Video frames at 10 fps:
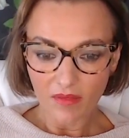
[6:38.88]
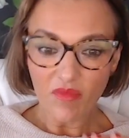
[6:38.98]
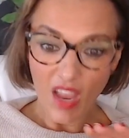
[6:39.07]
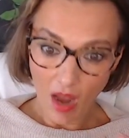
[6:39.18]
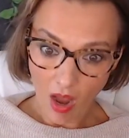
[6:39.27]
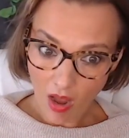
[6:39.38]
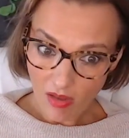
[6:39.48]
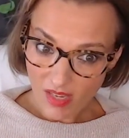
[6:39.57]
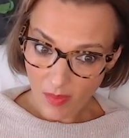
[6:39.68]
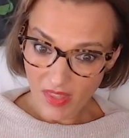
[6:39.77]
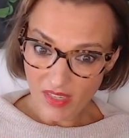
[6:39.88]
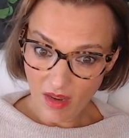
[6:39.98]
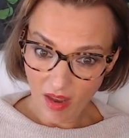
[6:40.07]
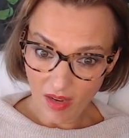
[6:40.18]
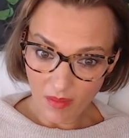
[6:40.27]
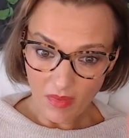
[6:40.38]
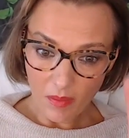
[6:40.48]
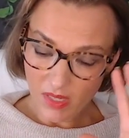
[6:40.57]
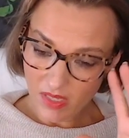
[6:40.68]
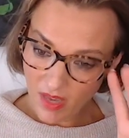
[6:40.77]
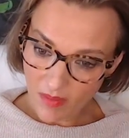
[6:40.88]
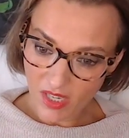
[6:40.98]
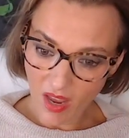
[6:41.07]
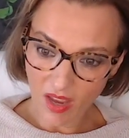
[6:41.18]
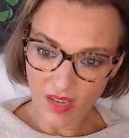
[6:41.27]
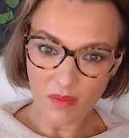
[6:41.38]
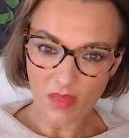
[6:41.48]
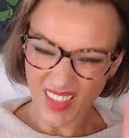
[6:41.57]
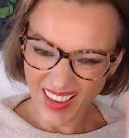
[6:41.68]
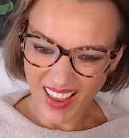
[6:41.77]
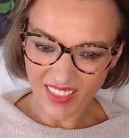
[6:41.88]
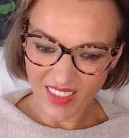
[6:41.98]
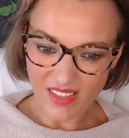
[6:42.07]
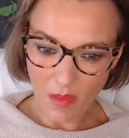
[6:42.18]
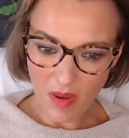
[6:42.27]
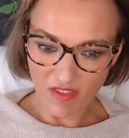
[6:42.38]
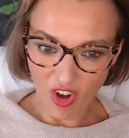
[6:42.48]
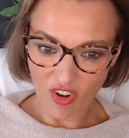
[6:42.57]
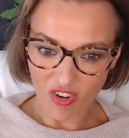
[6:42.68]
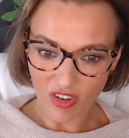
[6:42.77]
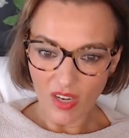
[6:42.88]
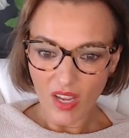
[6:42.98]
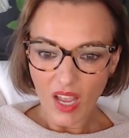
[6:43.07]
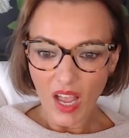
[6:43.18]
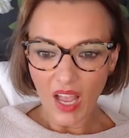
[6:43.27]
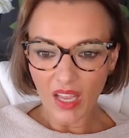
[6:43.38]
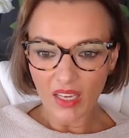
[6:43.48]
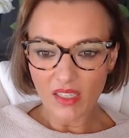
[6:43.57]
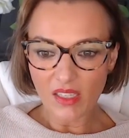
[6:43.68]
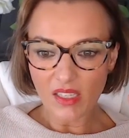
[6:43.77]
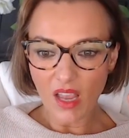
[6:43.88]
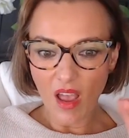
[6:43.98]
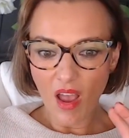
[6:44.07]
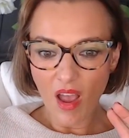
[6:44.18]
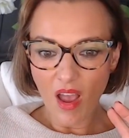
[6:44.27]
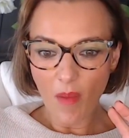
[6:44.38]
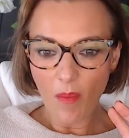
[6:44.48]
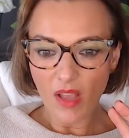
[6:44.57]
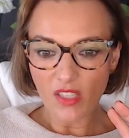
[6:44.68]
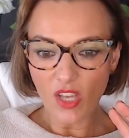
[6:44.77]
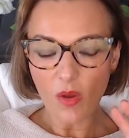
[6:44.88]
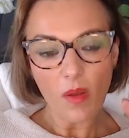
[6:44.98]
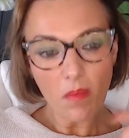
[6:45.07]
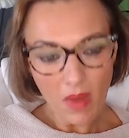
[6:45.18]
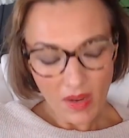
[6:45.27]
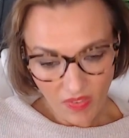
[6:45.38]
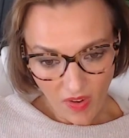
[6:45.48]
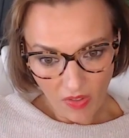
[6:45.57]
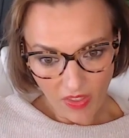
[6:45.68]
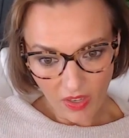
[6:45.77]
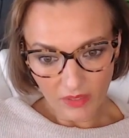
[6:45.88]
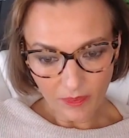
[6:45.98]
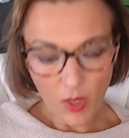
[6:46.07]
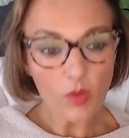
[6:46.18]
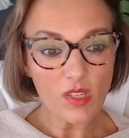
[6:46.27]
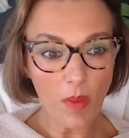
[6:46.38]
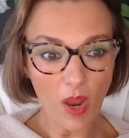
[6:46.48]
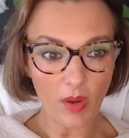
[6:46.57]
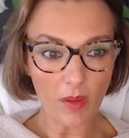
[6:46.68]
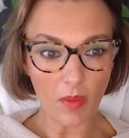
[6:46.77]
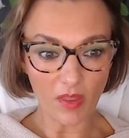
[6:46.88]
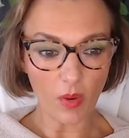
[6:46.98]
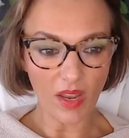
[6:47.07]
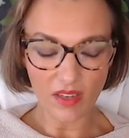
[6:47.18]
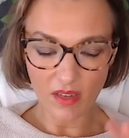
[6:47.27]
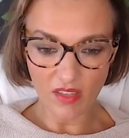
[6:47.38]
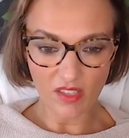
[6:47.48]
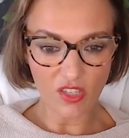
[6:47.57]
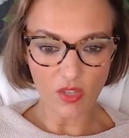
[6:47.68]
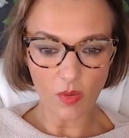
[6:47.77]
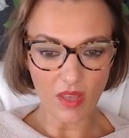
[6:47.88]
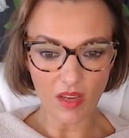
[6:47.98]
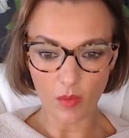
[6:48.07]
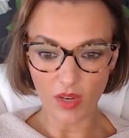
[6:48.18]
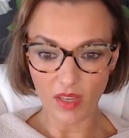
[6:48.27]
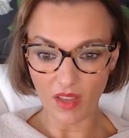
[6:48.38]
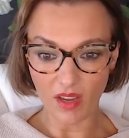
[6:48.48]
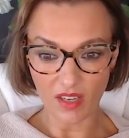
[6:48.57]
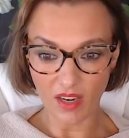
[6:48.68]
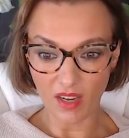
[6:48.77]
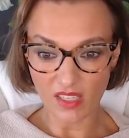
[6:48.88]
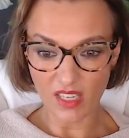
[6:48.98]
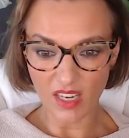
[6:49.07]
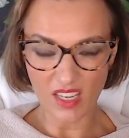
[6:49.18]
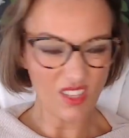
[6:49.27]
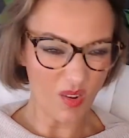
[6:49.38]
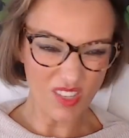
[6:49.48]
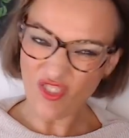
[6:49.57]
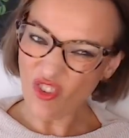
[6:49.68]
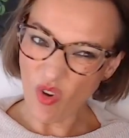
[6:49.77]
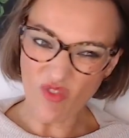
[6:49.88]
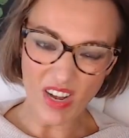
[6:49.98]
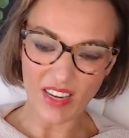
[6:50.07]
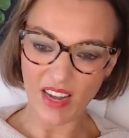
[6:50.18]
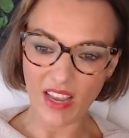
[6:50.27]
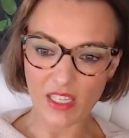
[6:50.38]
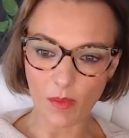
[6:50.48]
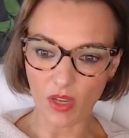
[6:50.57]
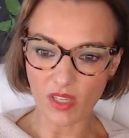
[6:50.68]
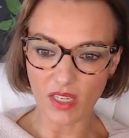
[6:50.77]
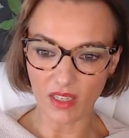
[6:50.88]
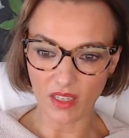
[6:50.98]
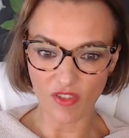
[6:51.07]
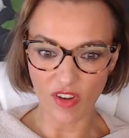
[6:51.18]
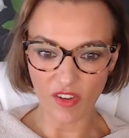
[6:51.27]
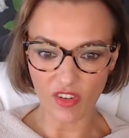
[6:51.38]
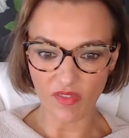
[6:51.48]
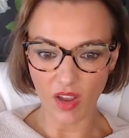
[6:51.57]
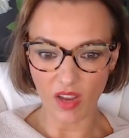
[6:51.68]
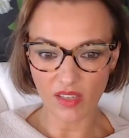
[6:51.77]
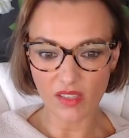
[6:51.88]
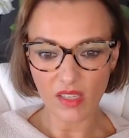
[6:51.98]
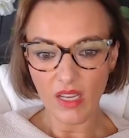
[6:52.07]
They are some of the time, but sometimes they get things a bit wrong. And um, so my father, who's a poet, by the way, nothing to do with with IT, so he's not really an expert in career advice.